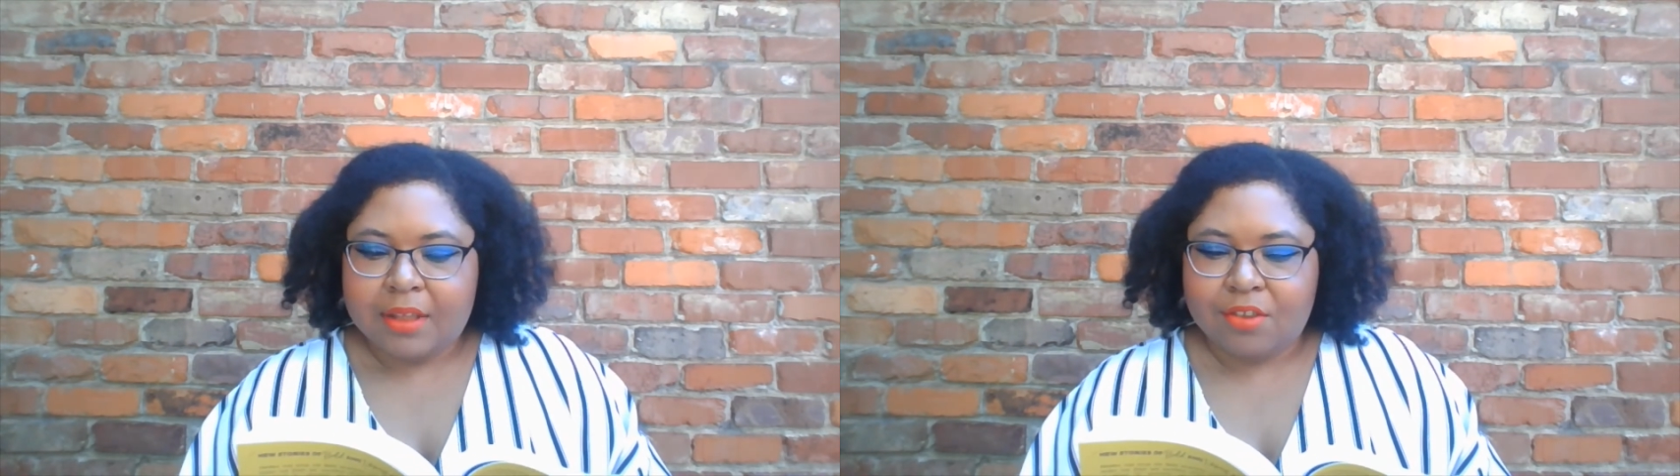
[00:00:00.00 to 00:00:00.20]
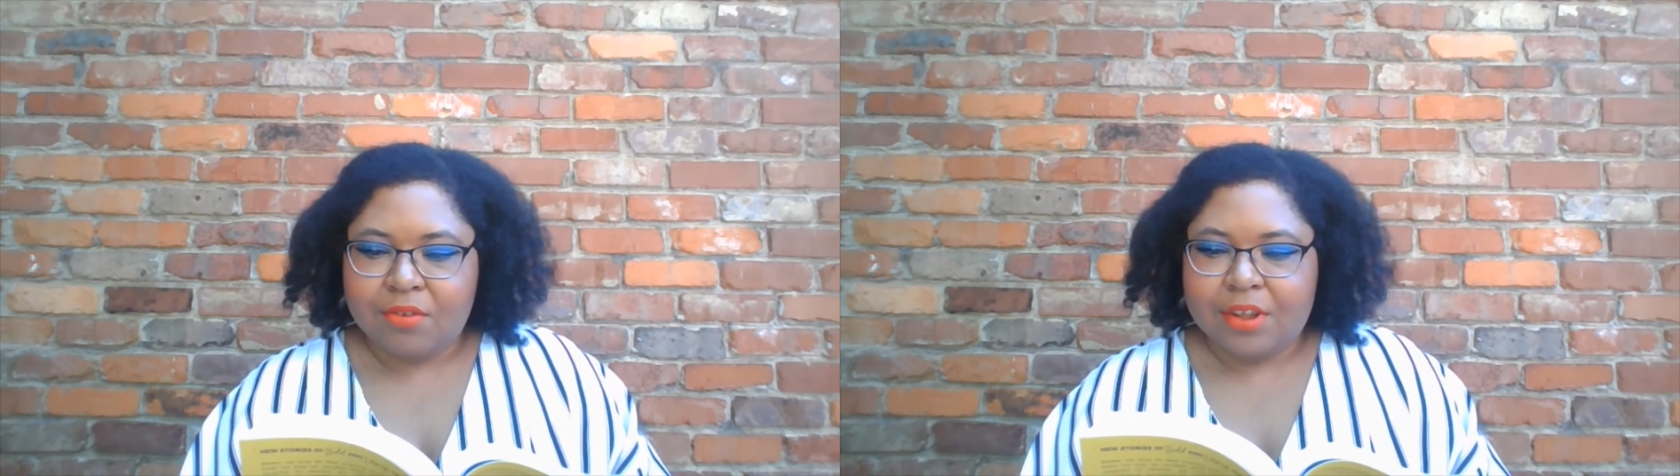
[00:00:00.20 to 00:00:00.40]

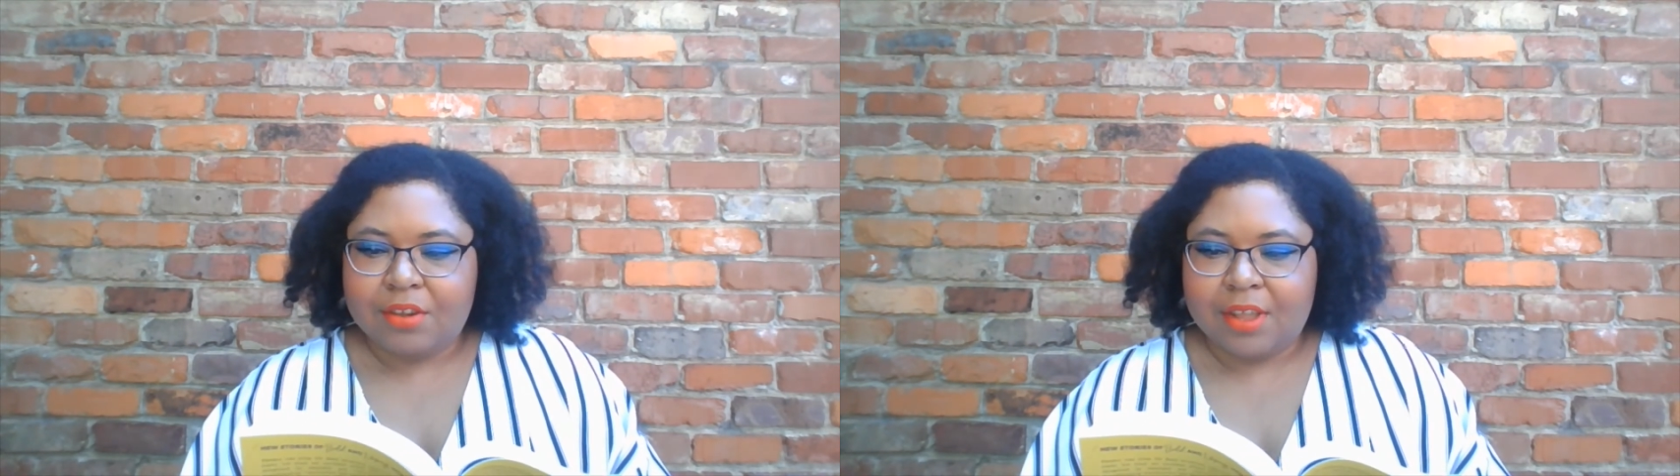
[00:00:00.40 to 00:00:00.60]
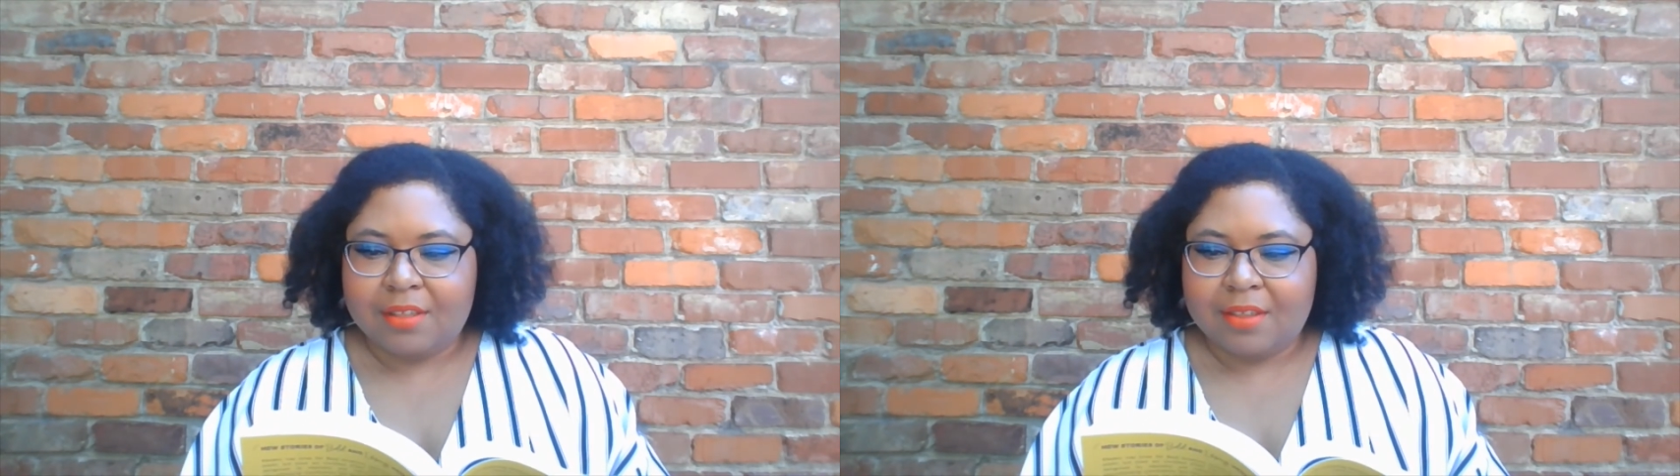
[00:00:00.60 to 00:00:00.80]
to
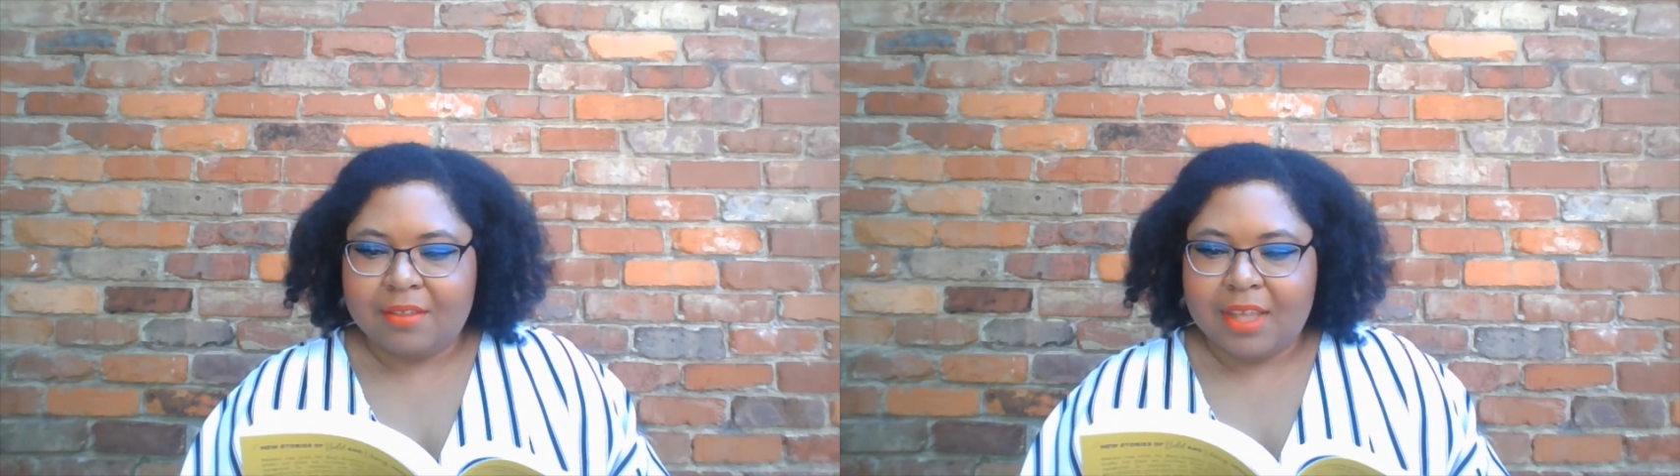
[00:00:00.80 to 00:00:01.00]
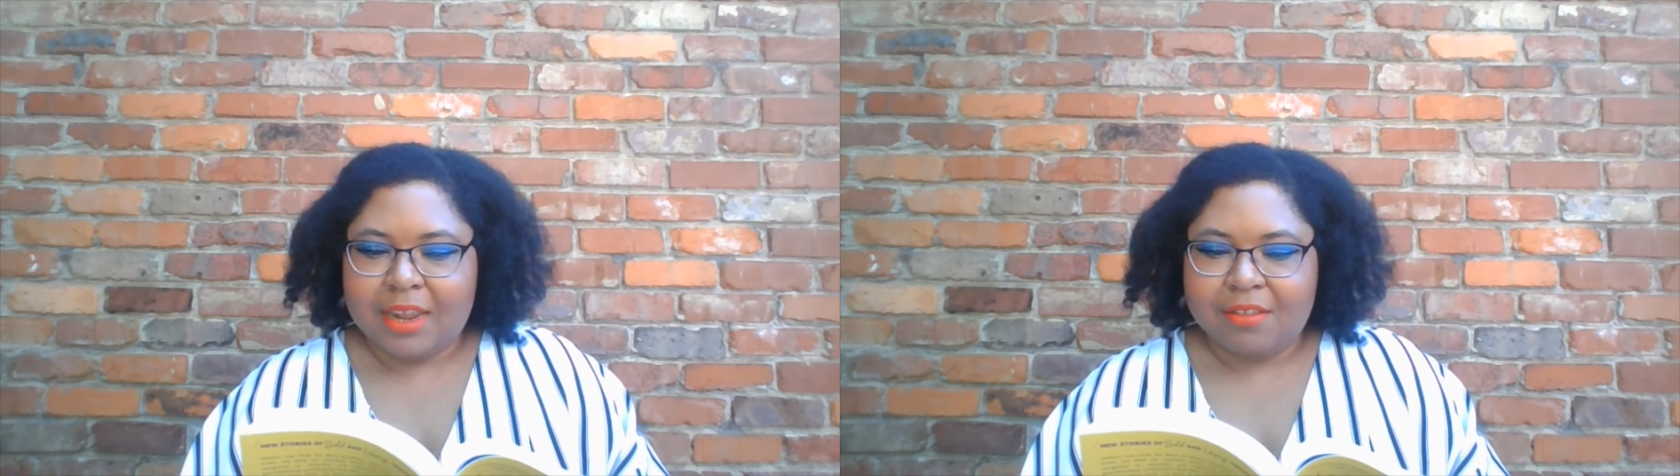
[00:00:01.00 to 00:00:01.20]

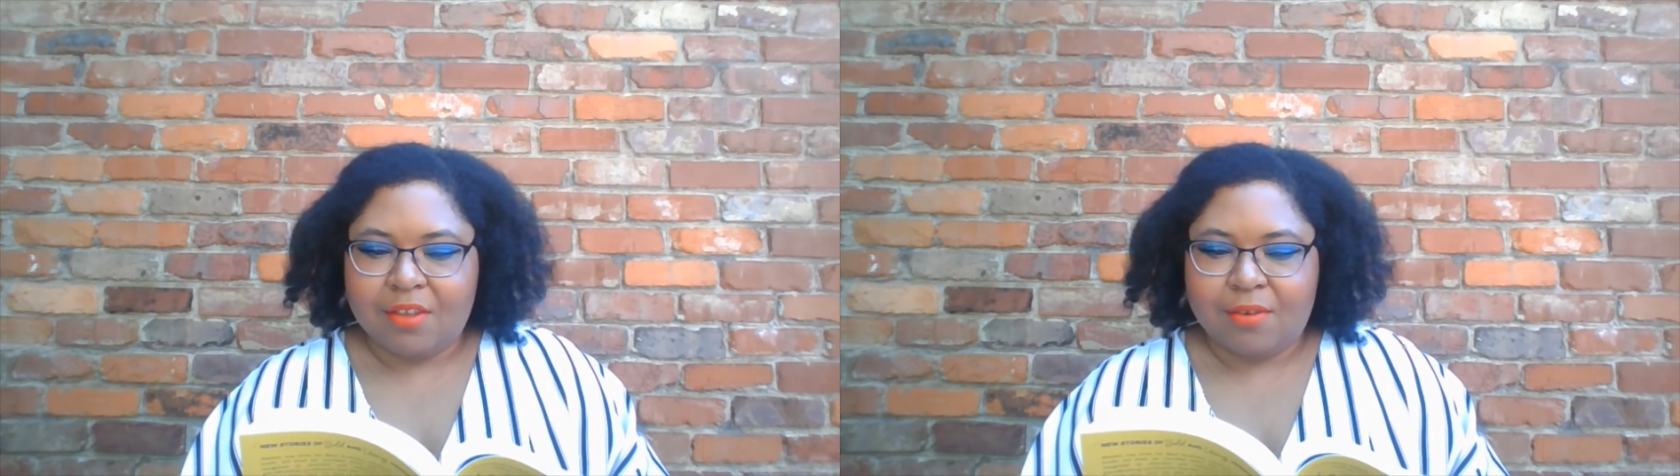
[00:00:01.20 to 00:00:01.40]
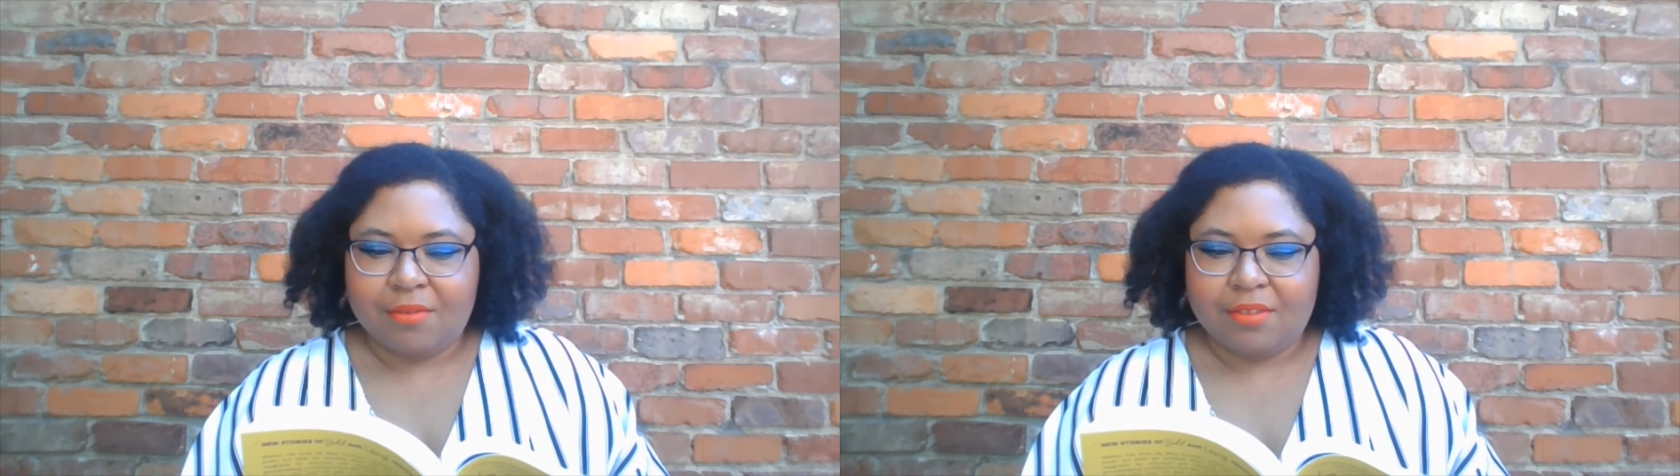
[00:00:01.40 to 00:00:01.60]
injustice in his
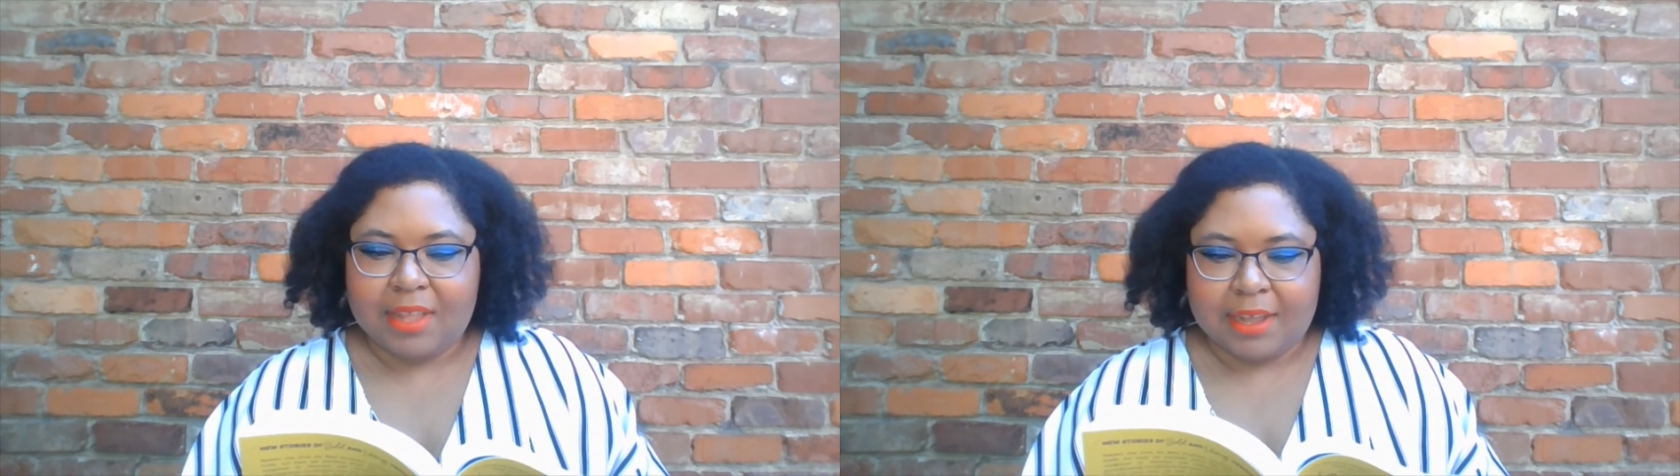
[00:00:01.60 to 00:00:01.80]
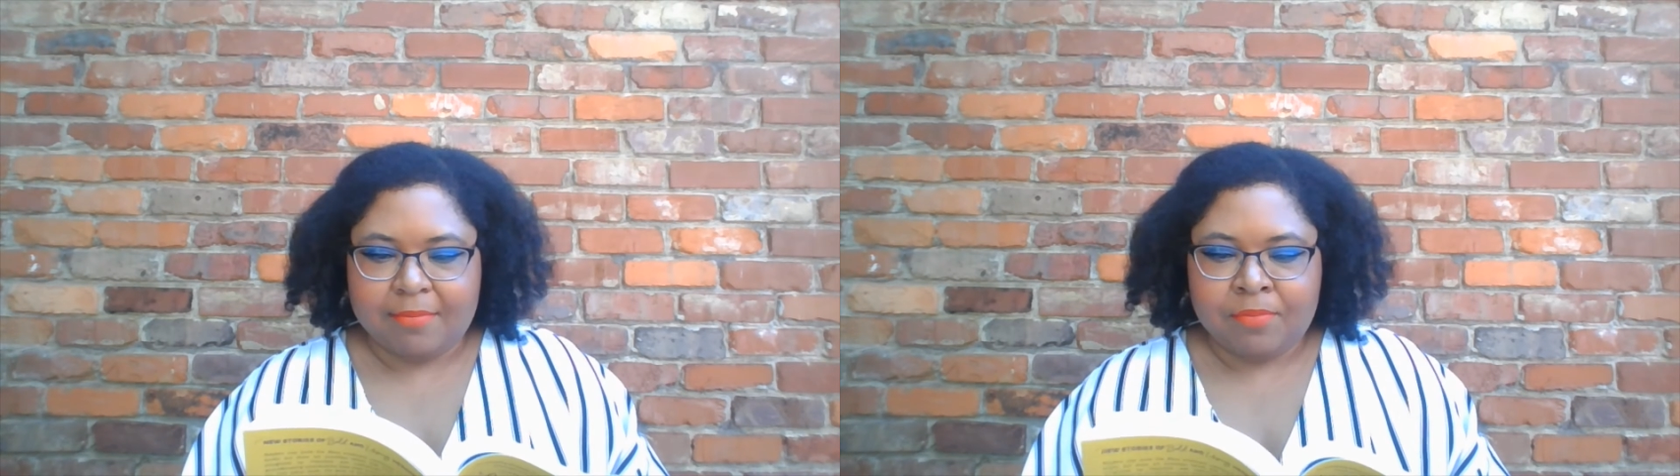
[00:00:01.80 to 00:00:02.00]
own
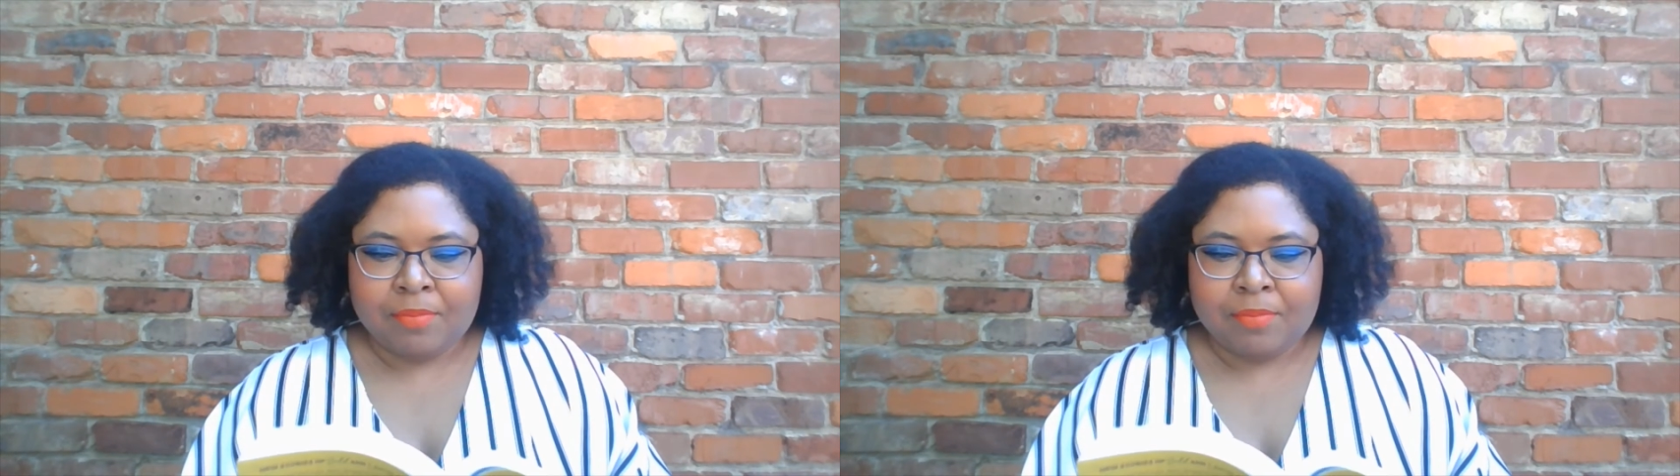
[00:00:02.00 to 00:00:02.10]
state.